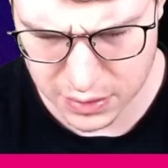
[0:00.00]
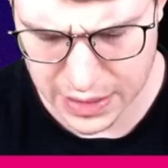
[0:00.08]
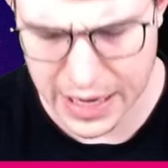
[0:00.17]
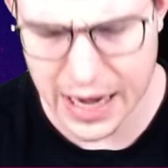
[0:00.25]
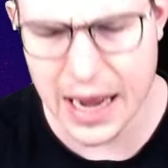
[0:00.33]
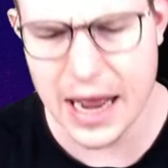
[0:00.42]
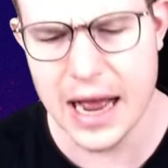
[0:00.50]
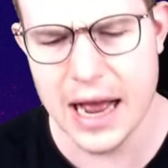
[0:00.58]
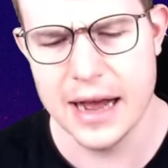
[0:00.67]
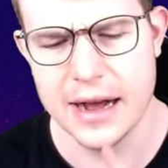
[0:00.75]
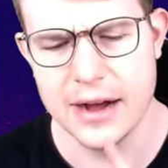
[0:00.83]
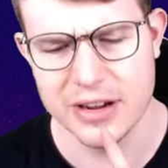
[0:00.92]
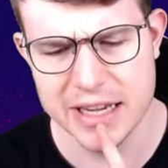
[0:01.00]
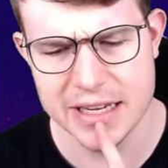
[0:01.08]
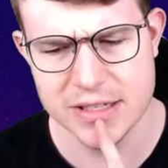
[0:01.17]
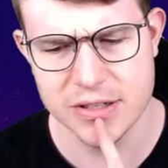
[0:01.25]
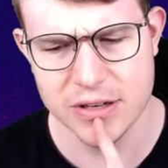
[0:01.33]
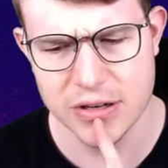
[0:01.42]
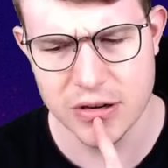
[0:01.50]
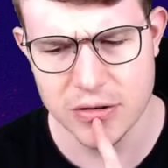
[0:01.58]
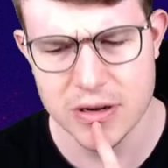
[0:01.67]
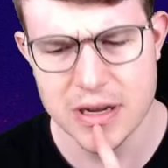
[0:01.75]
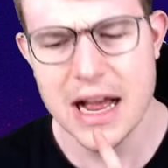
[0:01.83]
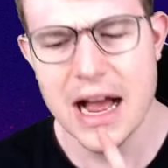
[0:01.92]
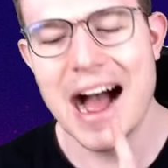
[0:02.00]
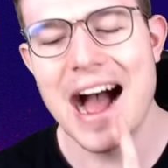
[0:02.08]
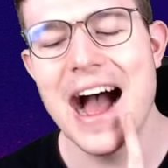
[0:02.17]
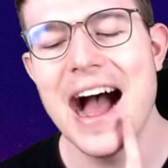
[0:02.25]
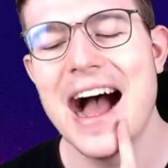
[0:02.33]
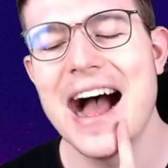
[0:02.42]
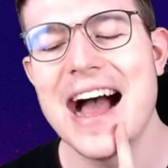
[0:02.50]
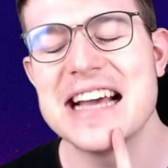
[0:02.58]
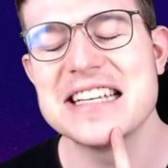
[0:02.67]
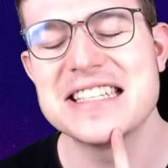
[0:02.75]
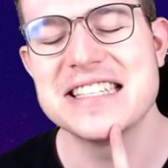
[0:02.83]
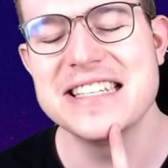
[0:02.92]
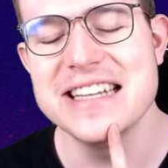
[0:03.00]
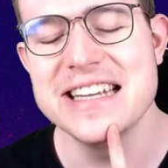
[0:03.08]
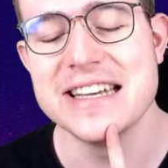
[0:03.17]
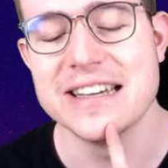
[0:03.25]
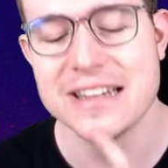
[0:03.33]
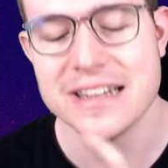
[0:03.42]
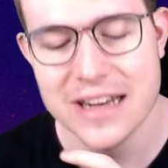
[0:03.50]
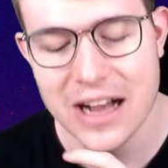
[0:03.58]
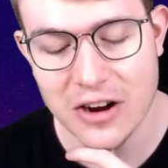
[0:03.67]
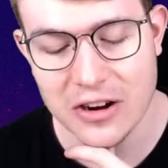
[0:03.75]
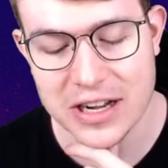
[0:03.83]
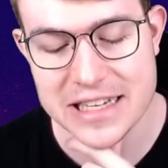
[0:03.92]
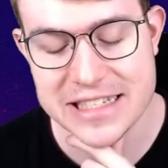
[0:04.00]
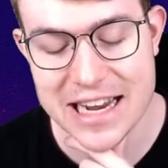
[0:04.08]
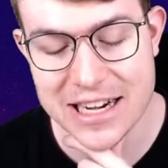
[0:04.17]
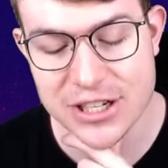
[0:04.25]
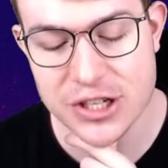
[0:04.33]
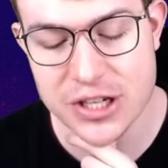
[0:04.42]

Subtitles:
Ah, okay, it's gonna go. Ah, I see. Okay, it's actually